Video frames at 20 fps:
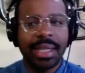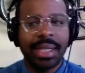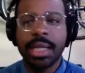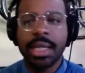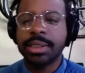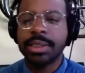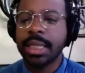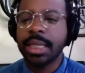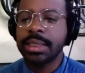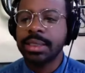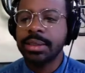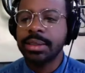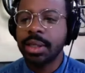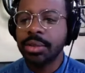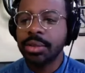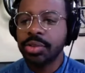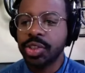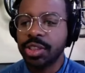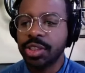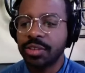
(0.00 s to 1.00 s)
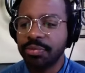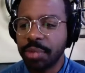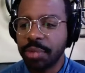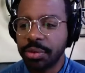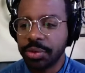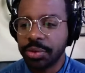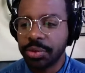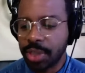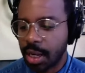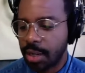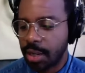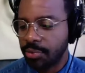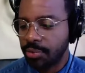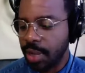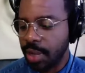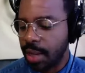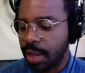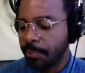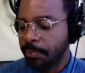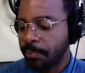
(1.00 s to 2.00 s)
It's like the notion of Mozart,
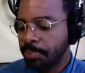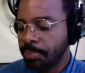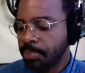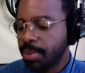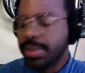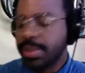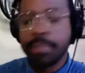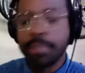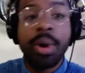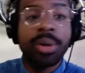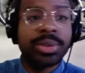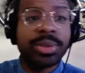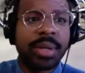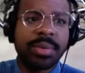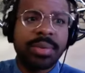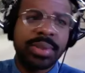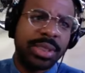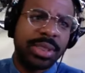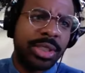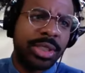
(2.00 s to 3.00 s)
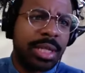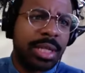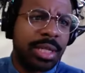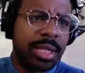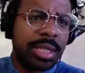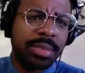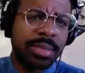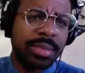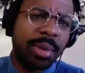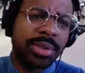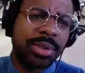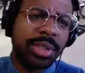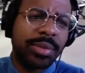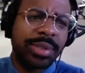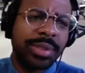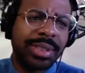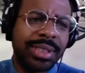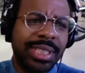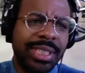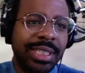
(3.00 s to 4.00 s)
right? People say Mozart was a genius. Mozart
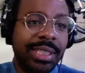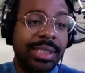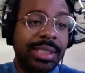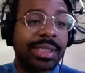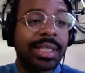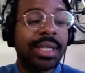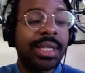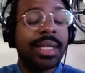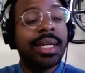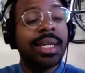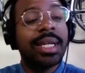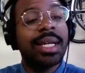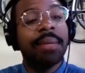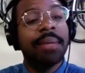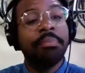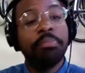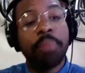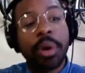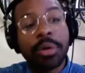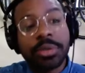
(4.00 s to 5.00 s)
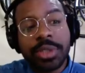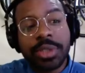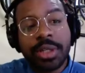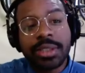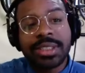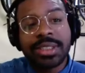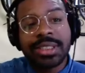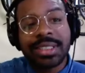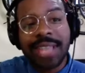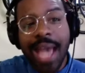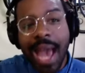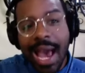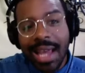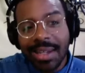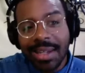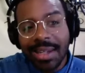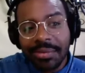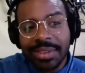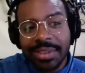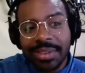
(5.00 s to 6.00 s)
was a genius. Mozart's
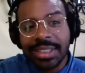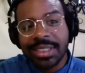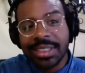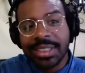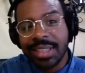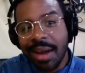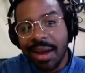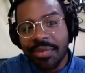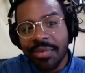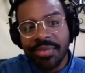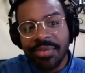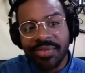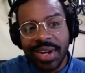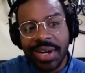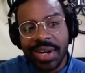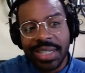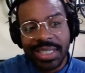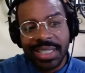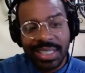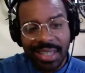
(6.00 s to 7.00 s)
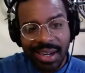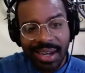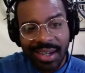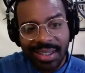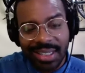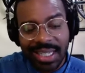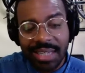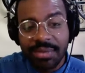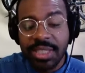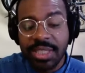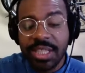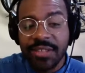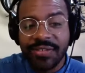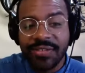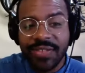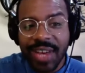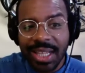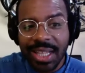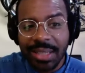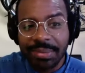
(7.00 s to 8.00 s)
talent was discovered very young. He was
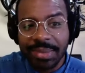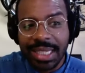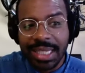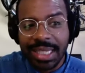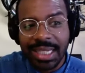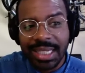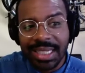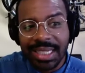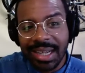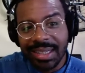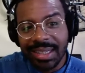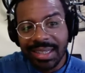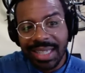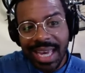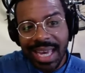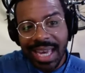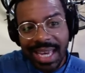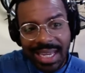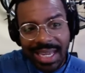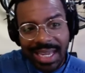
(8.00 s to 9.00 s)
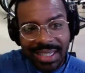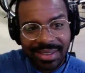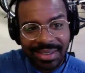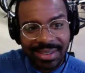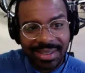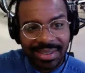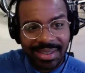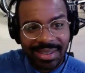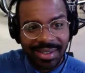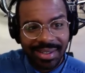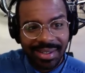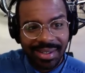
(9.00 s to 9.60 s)
developed at a young age.